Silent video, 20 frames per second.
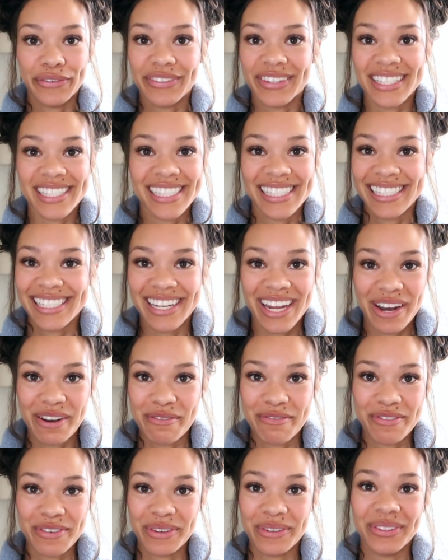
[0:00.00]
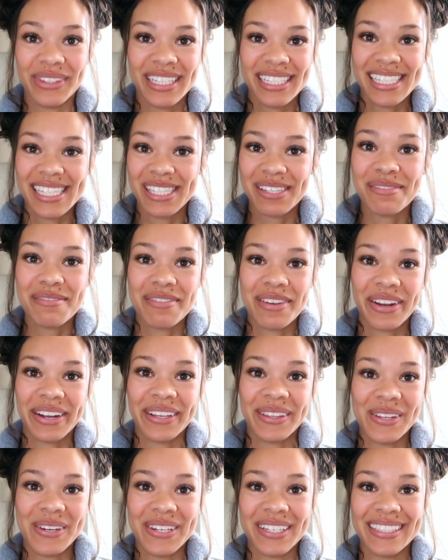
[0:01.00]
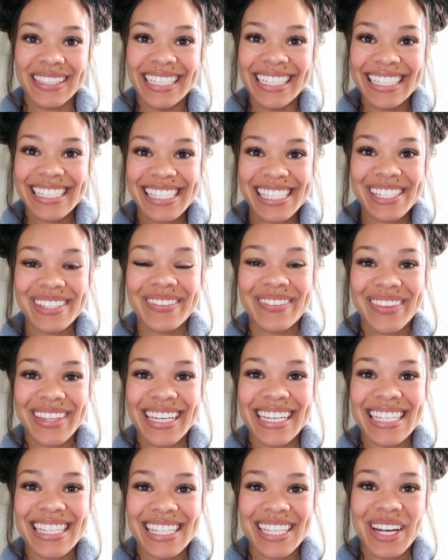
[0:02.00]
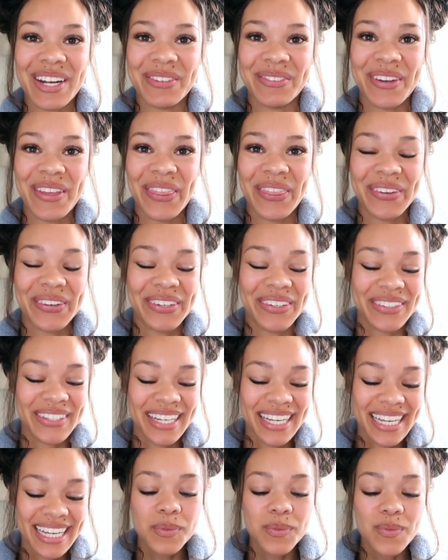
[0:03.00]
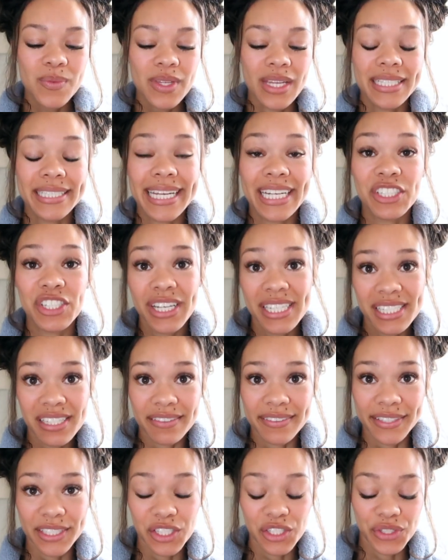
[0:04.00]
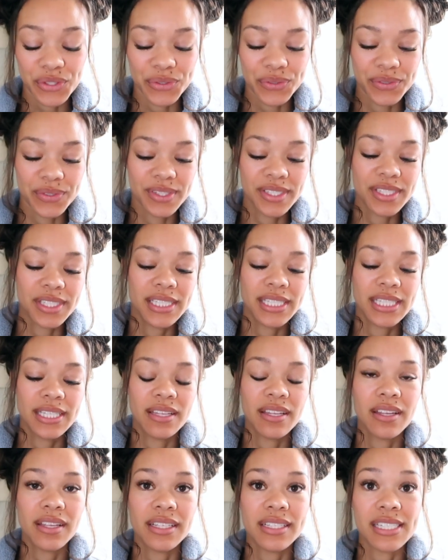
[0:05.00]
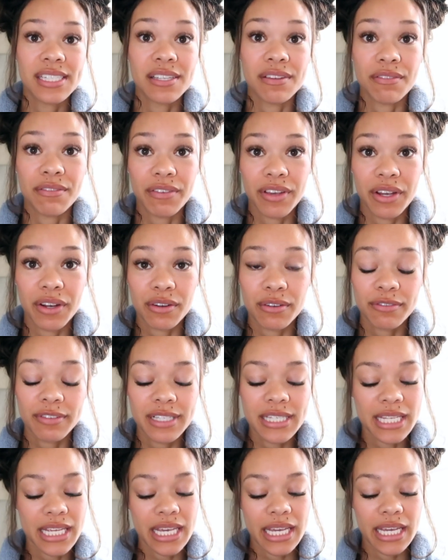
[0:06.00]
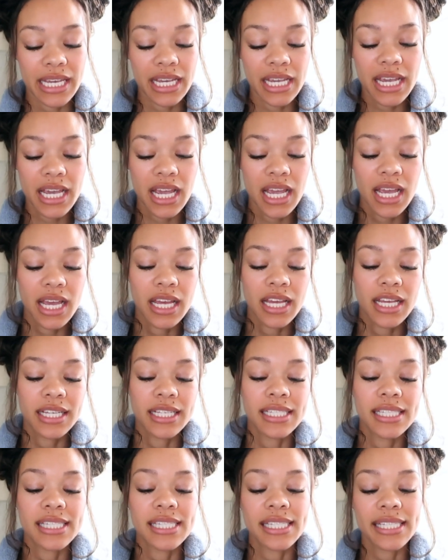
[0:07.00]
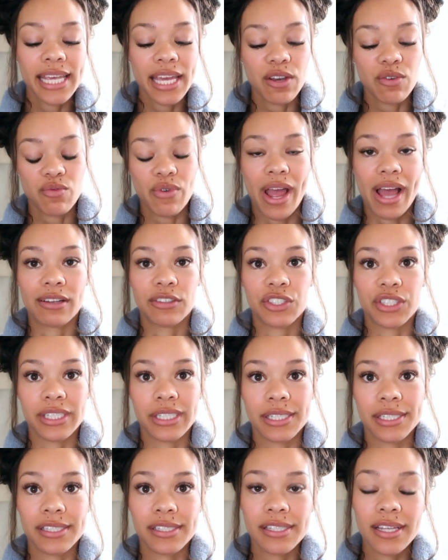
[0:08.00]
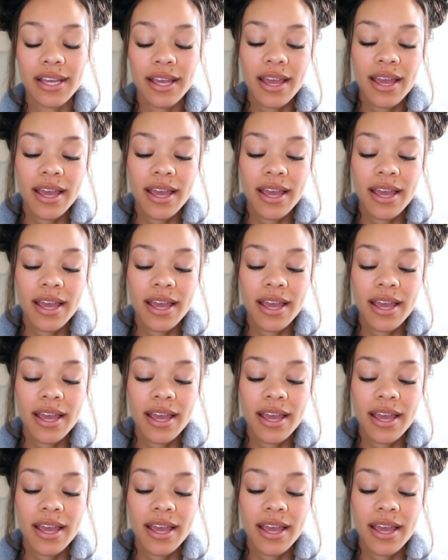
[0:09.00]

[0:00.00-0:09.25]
This is not a few. This is a very long list of things that I went through. Digestive issues, severe fatigue, skin rashes,